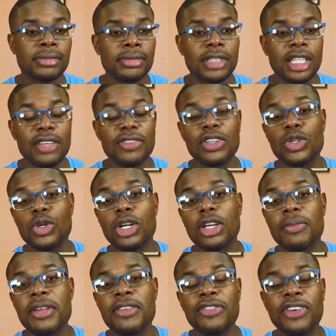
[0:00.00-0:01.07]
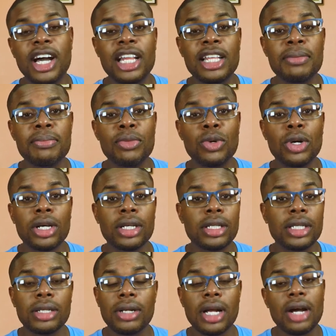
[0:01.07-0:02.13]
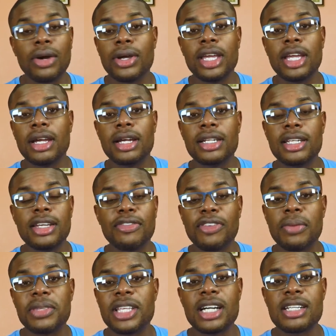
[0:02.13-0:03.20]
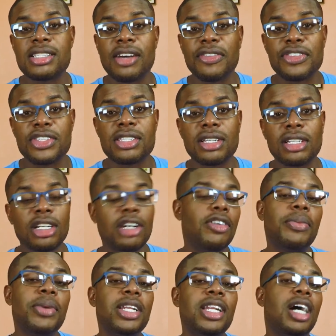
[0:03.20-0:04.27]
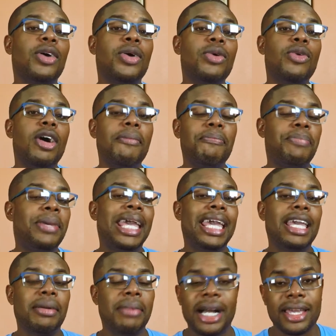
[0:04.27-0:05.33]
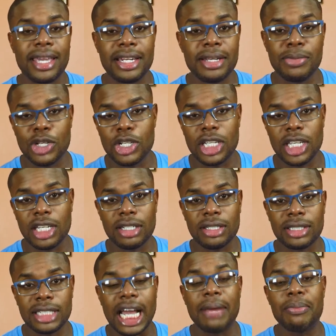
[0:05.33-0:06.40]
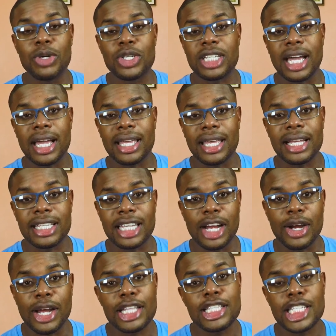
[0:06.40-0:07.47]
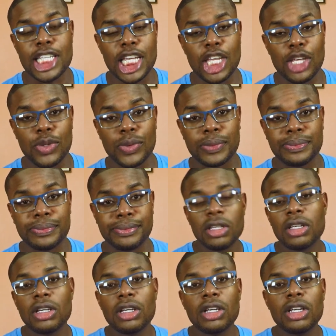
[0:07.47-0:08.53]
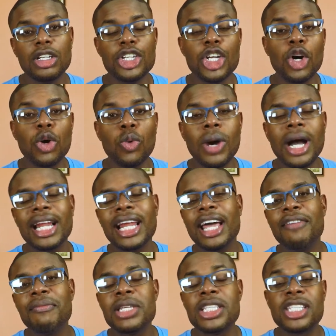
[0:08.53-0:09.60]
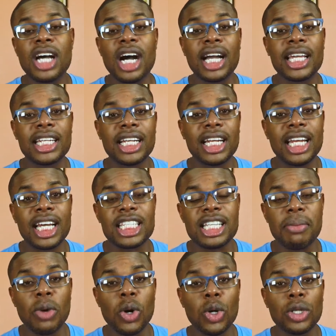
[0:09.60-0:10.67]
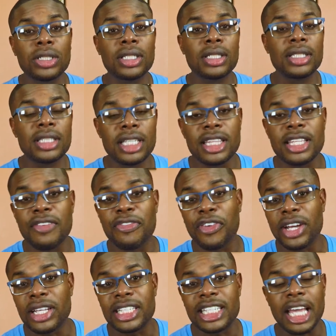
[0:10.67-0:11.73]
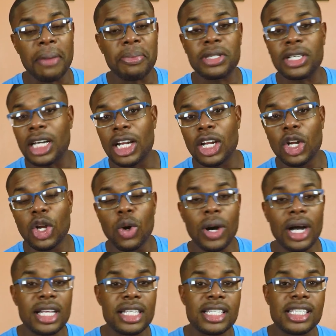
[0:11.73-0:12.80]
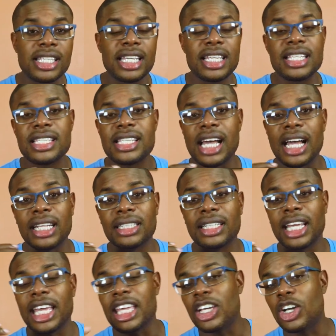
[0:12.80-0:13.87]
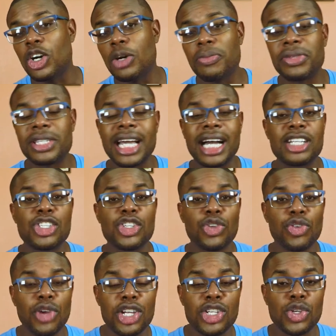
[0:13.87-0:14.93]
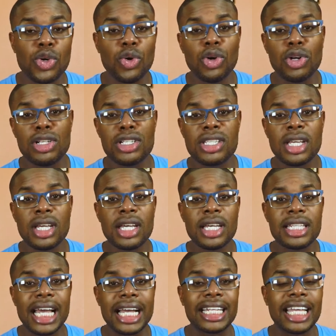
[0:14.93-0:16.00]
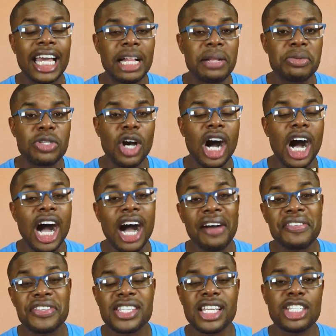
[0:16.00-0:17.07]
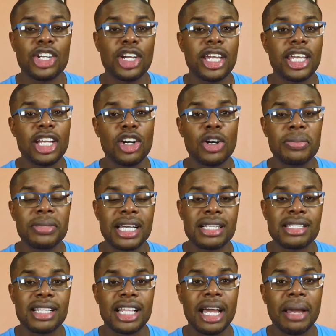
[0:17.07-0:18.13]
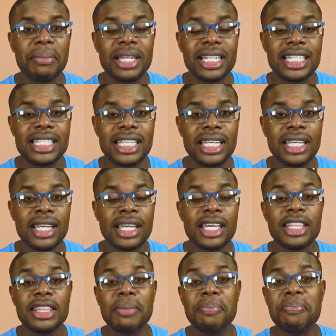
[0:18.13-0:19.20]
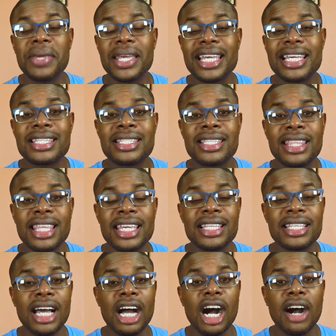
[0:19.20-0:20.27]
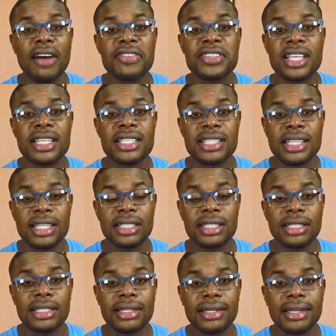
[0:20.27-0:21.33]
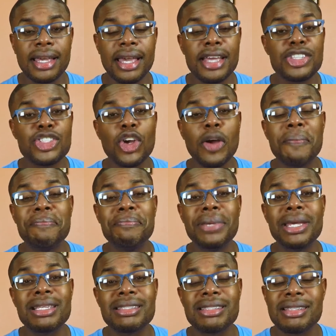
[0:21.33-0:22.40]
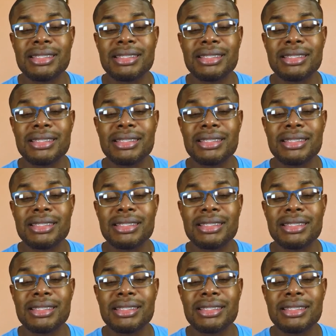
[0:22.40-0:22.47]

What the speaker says: if you know you've been filing more, you're not going to hear anything from tax office. The government not going to want to pay you back any money. You know, that much I can guarantee you. Now, while I have been talking a lot about the different capital allowances and income tax thresholds that help to offset your income tax liability, the biggest thing that offsets it is your business